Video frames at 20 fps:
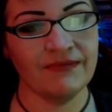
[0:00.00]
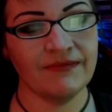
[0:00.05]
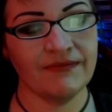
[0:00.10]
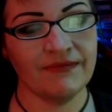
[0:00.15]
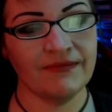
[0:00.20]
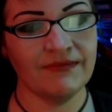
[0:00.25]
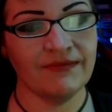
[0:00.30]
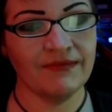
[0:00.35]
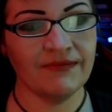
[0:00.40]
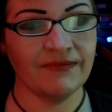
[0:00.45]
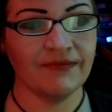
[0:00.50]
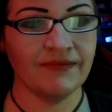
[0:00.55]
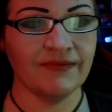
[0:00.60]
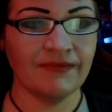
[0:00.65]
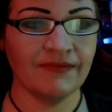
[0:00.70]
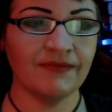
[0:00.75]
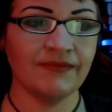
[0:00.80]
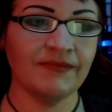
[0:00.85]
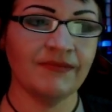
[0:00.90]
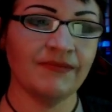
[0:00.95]

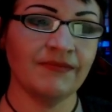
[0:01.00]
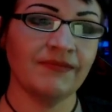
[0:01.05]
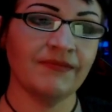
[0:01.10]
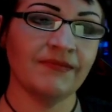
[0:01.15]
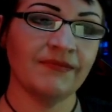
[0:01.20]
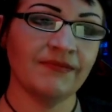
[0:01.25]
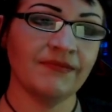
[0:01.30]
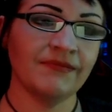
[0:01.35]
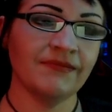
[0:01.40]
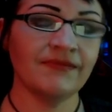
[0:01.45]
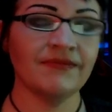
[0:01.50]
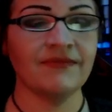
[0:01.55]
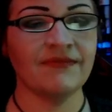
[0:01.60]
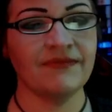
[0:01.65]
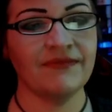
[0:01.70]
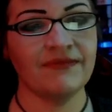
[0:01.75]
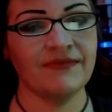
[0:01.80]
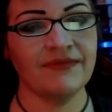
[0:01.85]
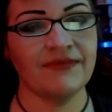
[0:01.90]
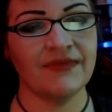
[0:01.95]

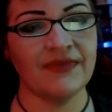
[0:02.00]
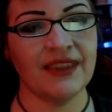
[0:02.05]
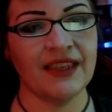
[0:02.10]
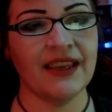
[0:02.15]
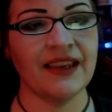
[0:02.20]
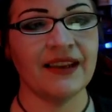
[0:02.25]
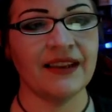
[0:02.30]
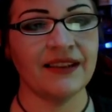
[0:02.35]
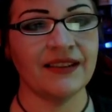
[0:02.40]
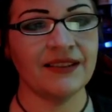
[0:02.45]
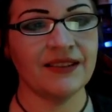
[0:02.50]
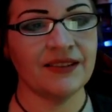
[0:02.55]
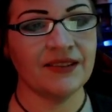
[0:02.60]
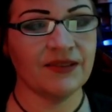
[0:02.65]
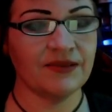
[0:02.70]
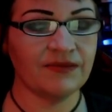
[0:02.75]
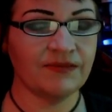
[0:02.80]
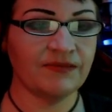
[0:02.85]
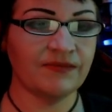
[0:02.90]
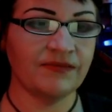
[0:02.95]

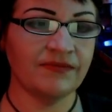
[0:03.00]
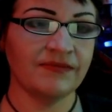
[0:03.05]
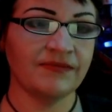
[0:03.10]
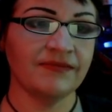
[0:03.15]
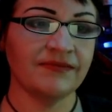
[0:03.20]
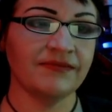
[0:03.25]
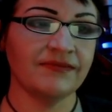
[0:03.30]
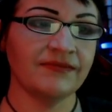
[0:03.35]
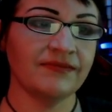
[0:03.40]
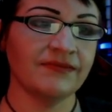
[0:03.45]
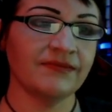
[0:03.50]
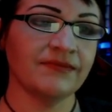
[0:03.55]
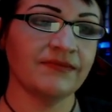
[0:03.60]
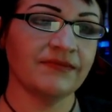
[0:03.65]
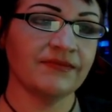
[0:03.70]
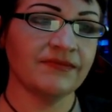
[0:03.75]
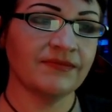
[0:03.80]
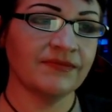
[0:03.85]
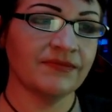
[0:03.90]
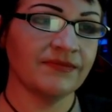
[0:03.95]

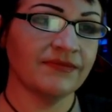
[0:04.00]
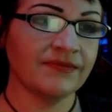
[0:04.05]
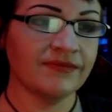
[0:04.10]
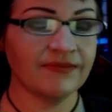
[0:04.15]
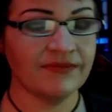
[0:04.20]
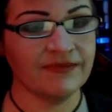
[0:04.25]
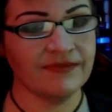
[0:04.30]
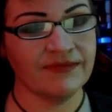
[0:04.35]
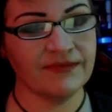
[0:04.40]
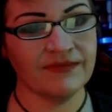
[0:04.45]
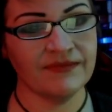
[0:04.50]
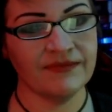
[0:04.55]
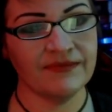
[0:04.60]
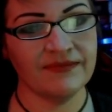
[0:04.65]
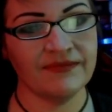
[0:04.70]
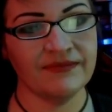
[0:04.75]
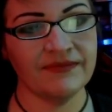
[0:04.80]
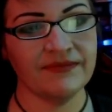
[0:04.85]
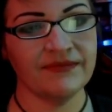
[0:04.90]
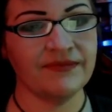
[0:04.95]

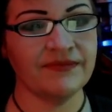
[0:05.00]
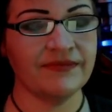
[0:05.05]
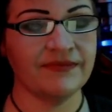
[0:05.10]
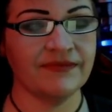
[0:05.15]
[no speech]